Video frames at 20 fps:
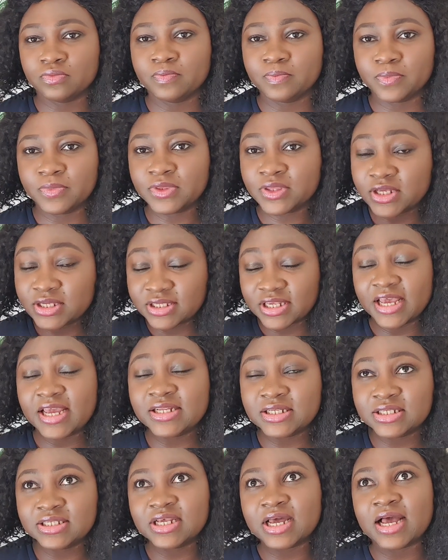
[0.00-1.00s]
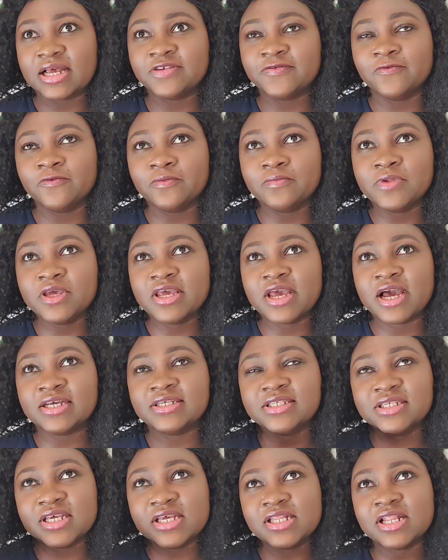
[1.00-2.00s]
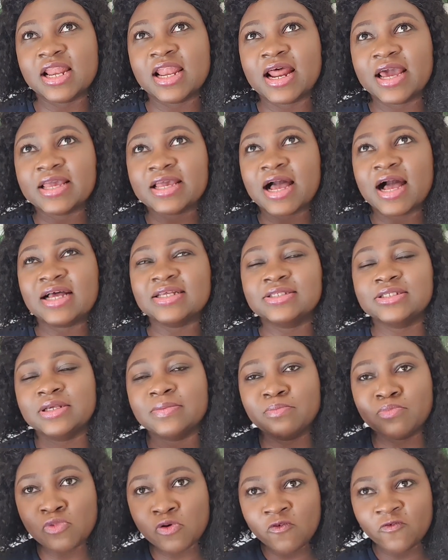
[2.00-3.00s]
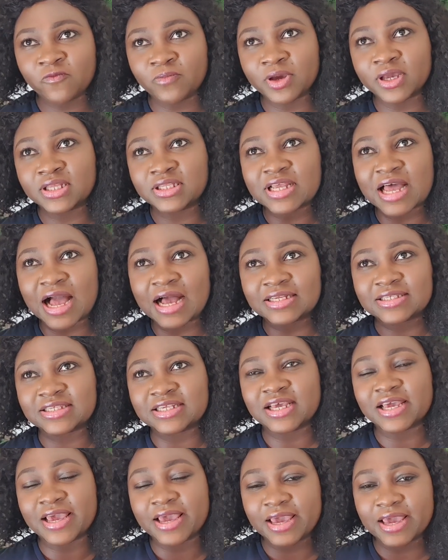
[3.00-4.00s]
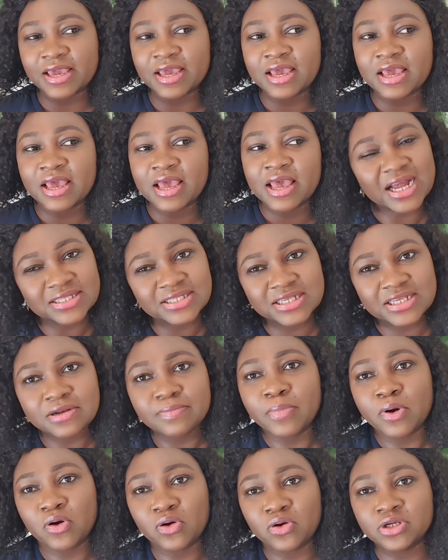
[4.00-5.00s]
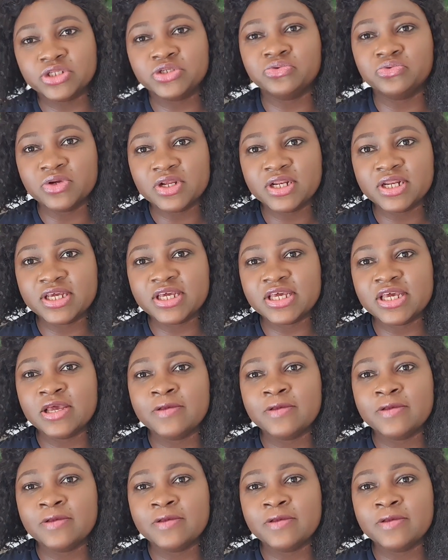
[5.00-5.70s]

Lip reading: this ENDSARS, for me, I see it as a movement, as a point really